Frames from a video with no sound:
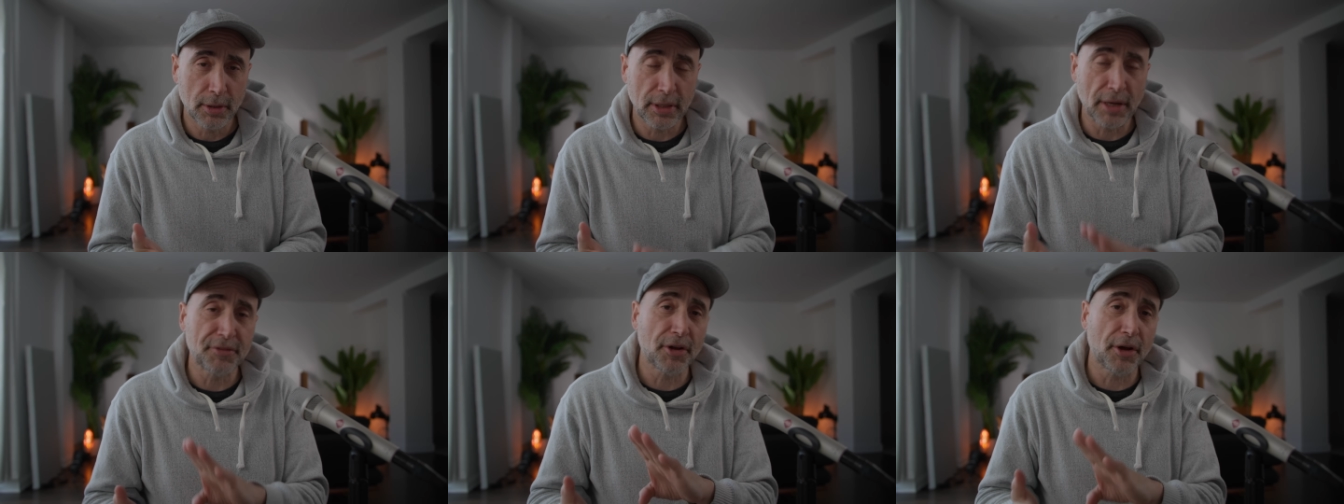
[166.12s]

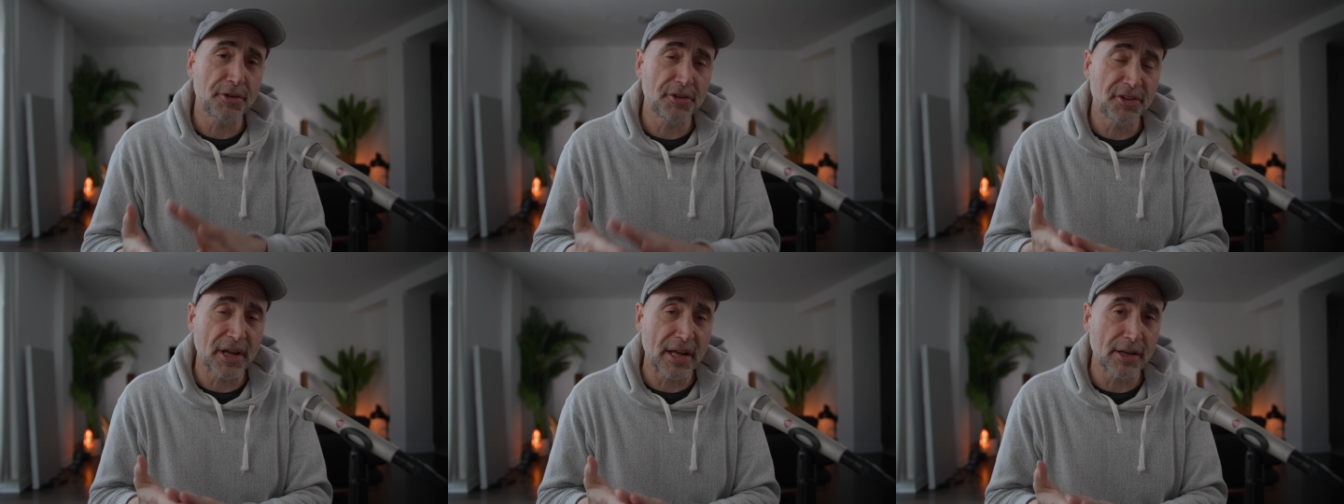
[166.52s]
You have to
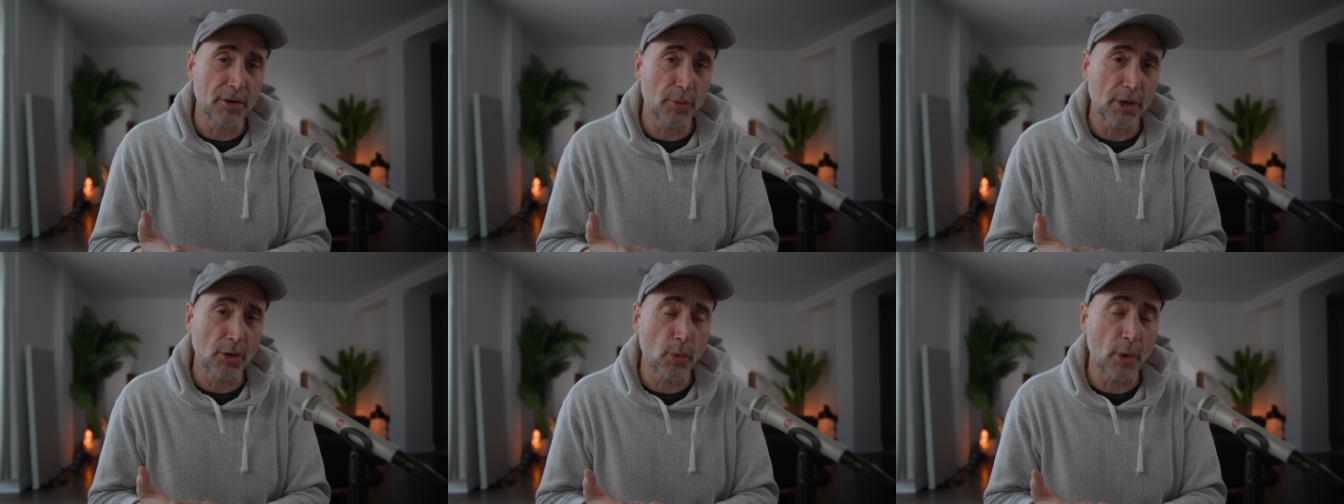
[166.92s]
understand the
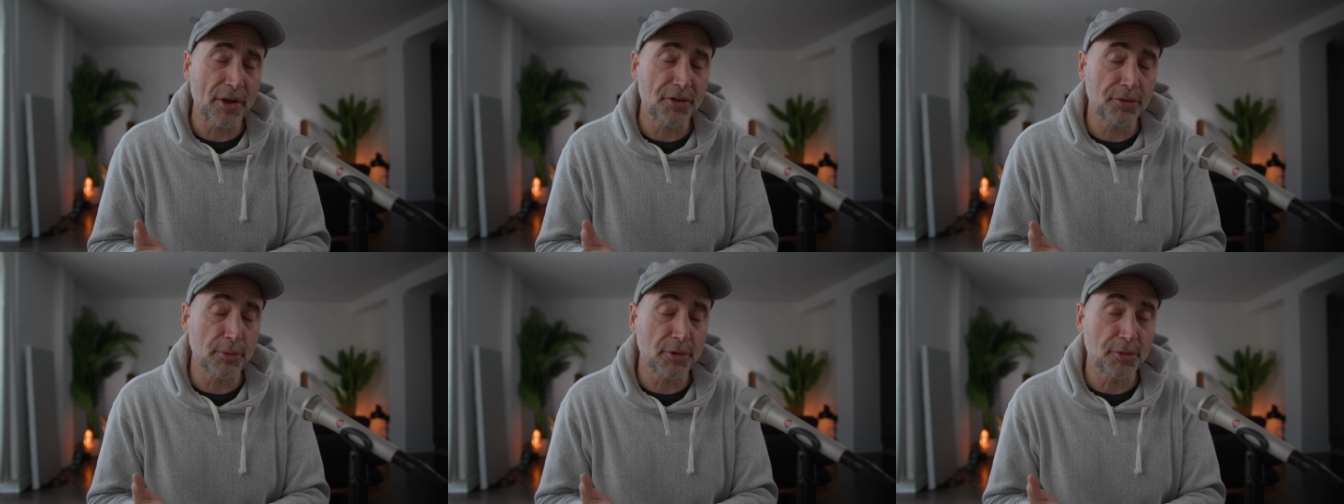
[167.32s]

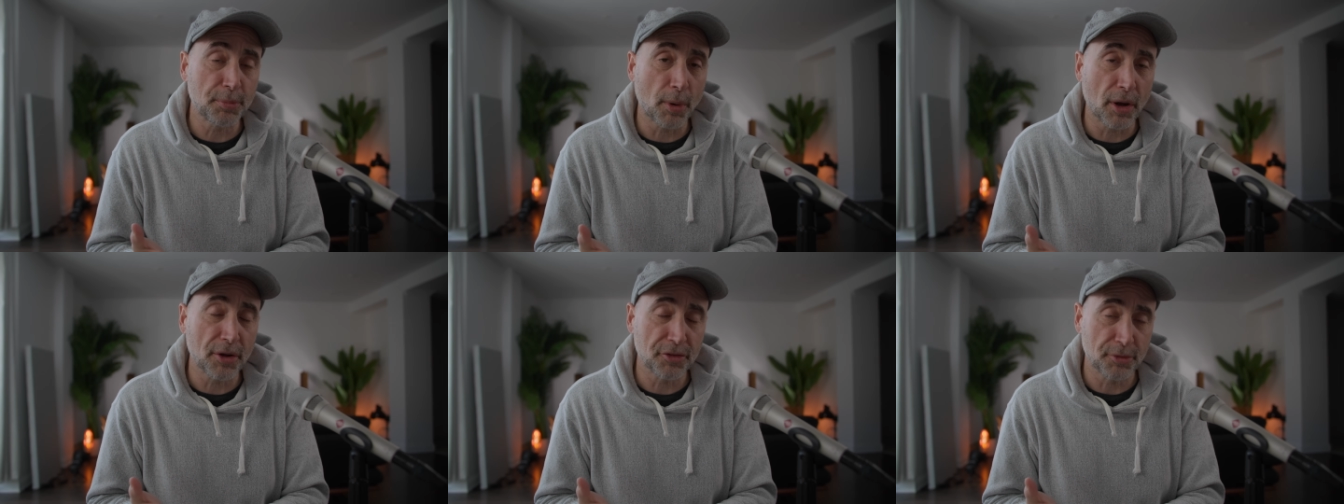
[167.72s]
request
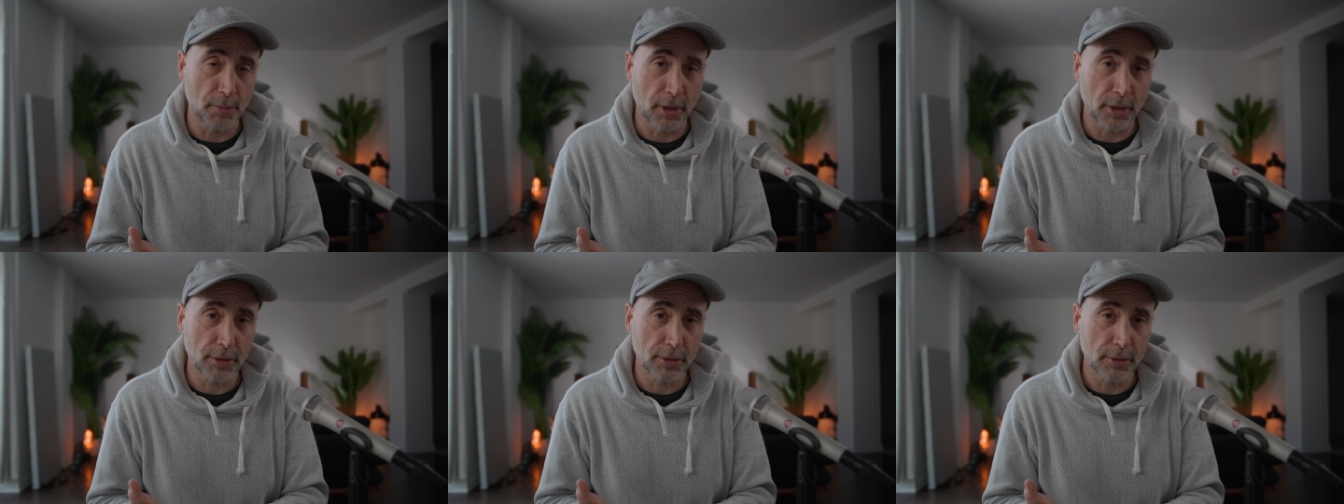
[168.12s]
response
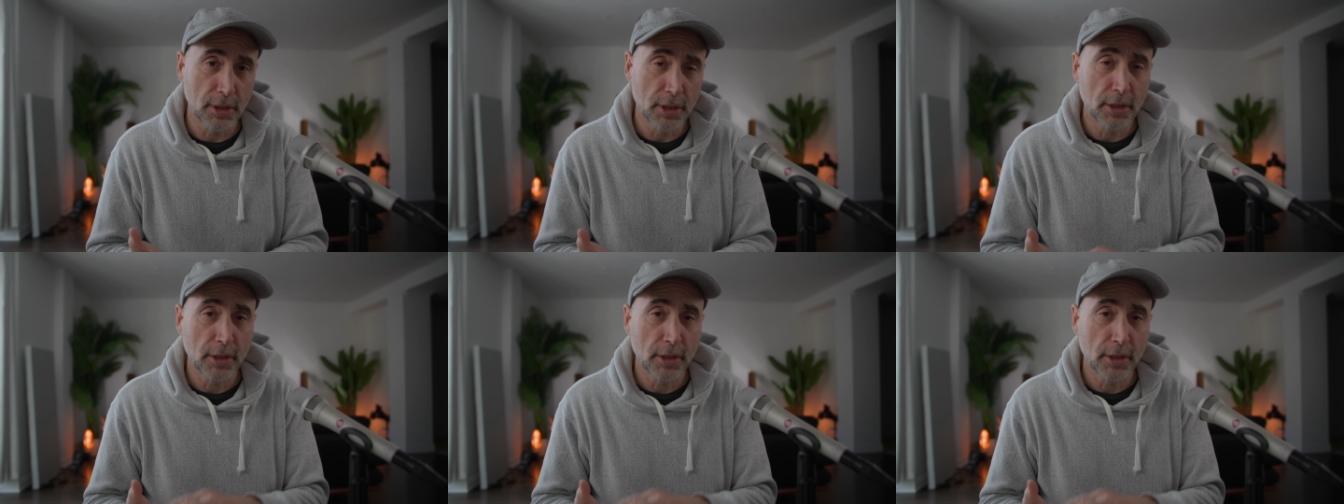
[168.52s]
model.